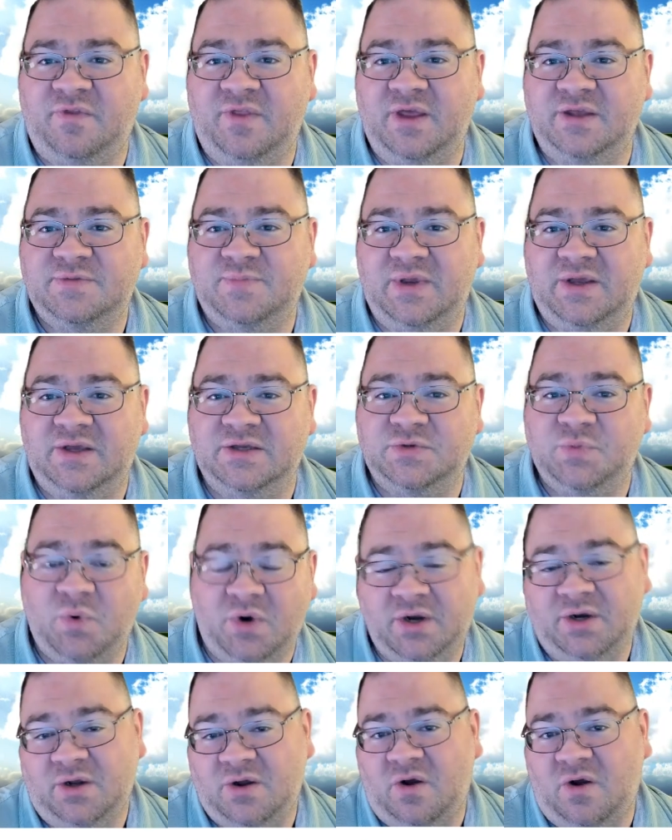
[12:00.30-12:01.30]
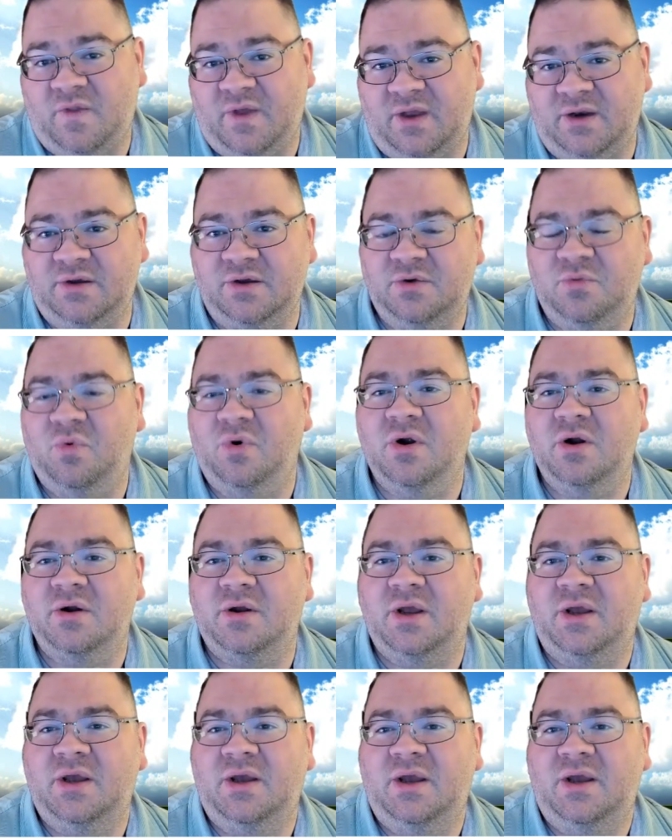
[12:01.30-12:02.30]
with this because we're going to call that a good
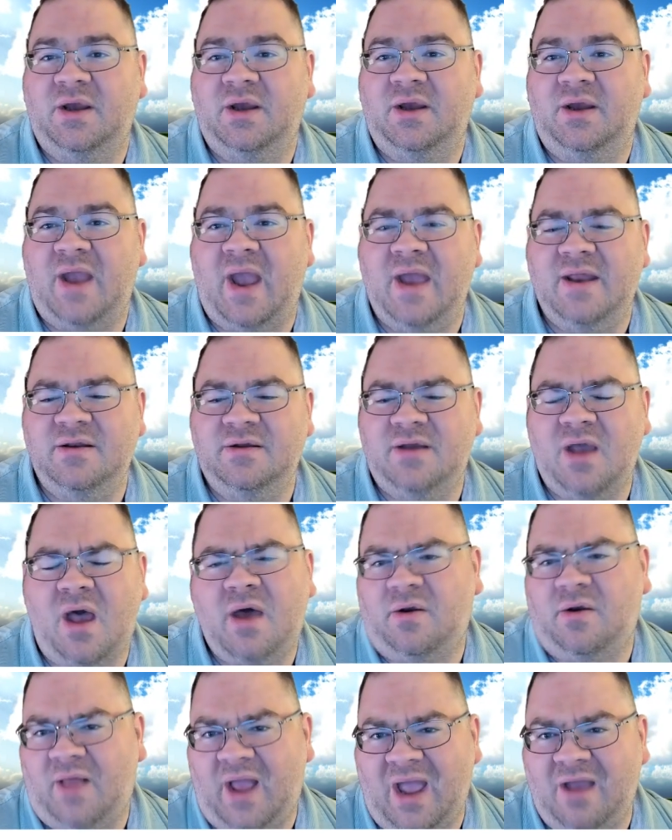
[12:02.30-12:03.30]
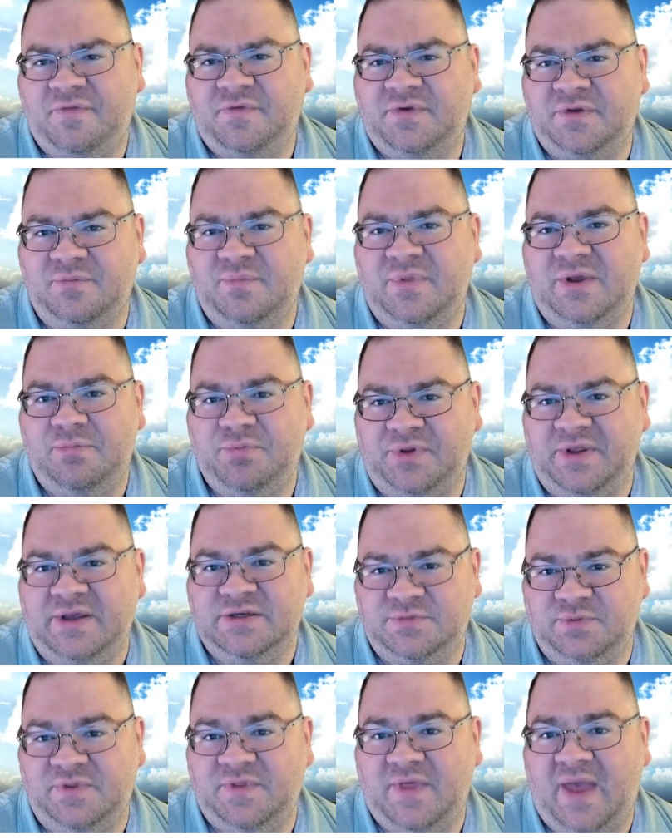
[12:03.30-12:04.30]
work. And God will have to be
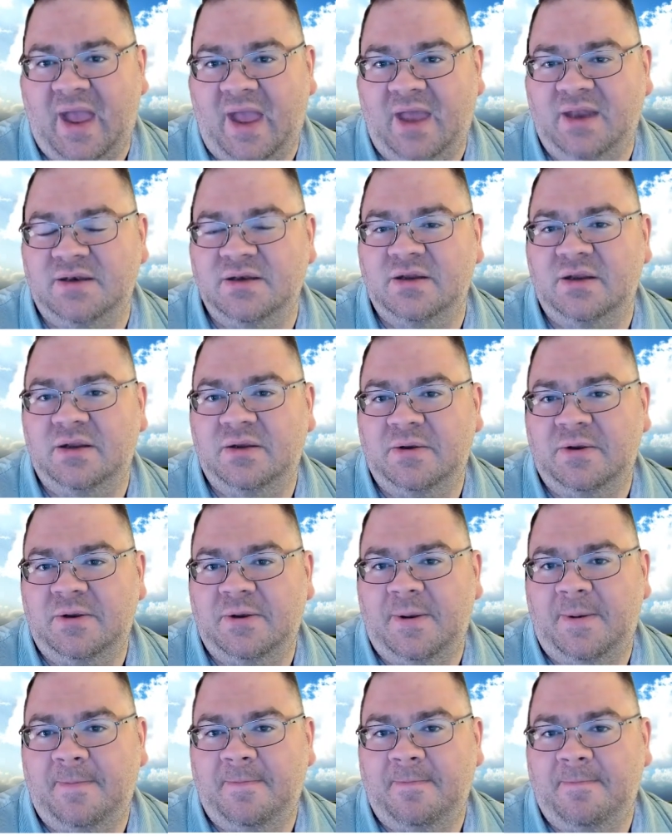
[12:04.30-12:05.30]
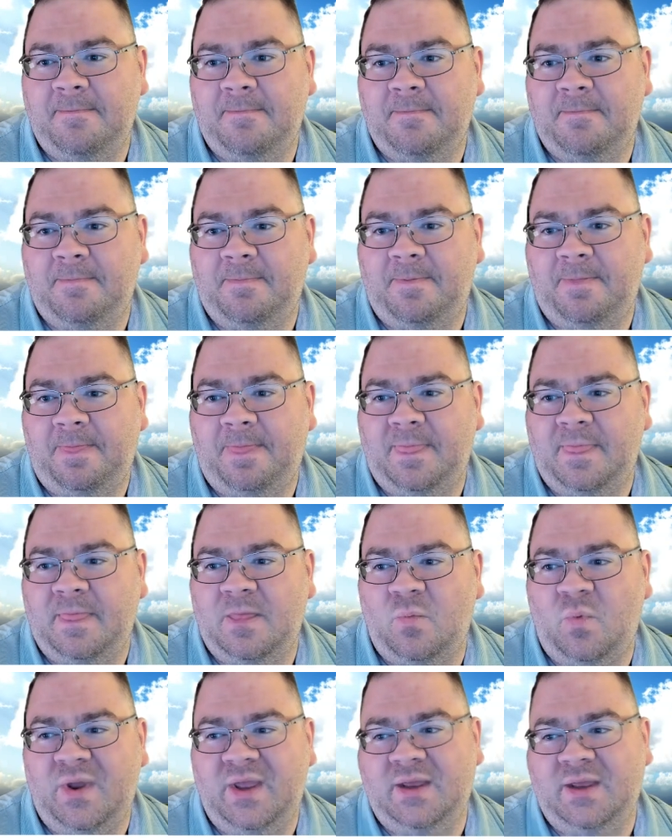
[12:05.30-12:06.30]
pleased with that
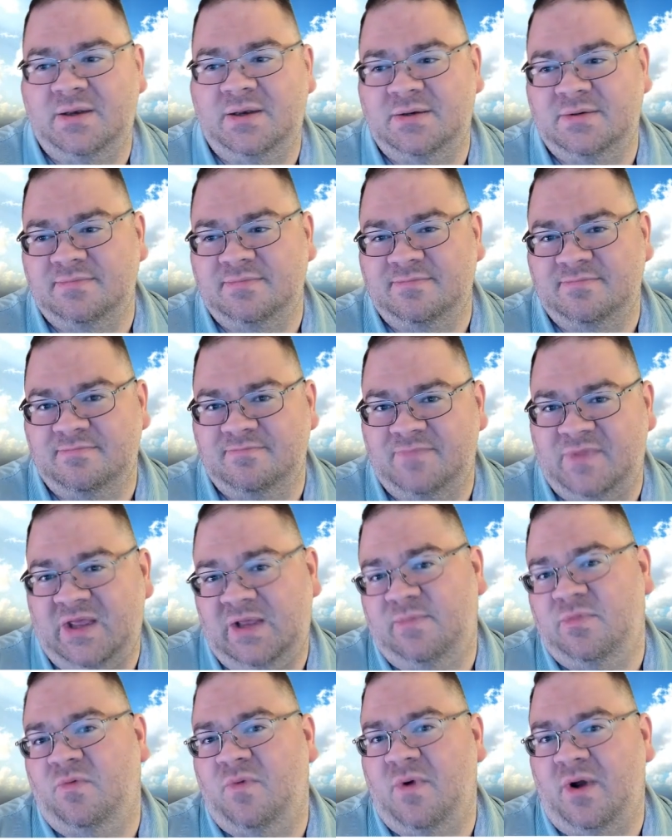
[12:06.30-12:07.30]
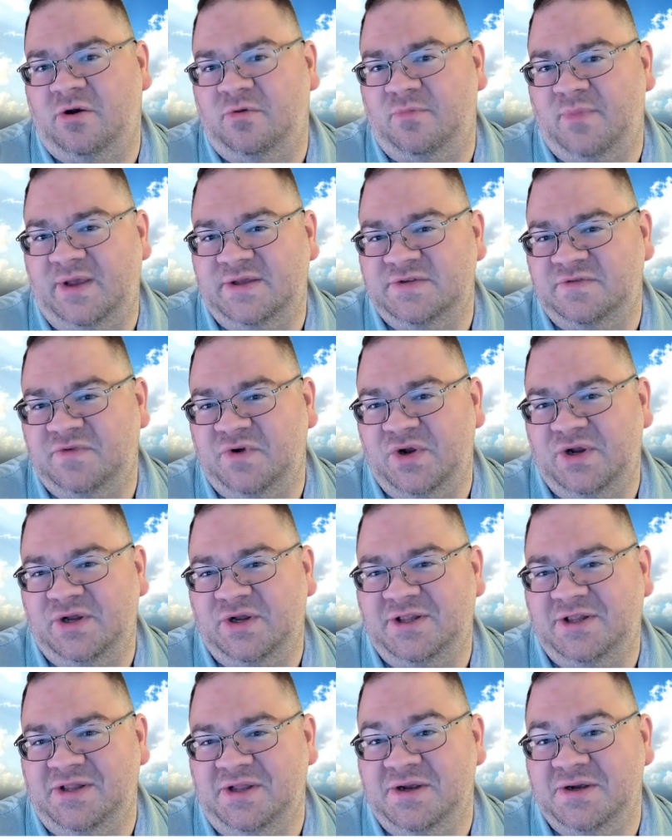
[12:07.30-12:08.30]
when the Hebrew writer makes it very
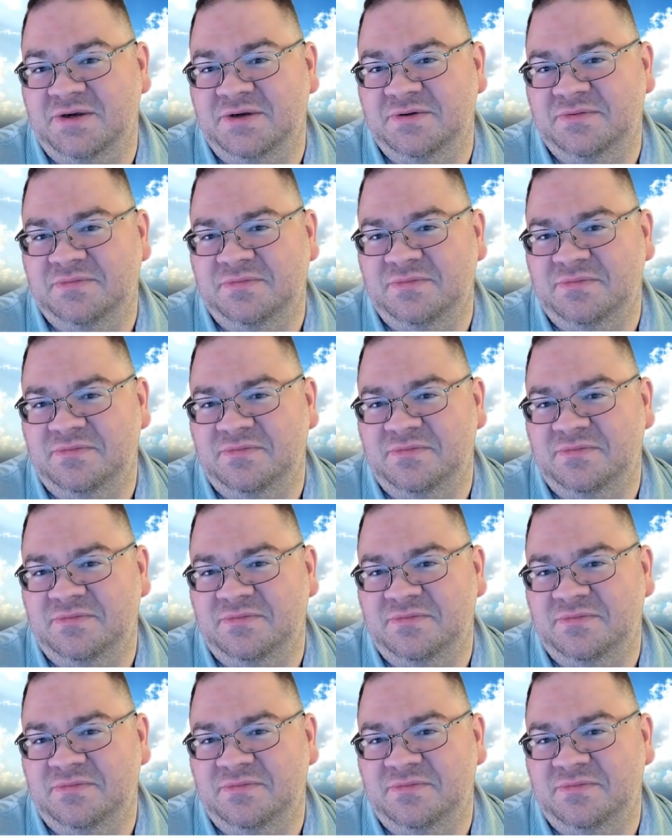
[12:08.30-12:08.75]
clear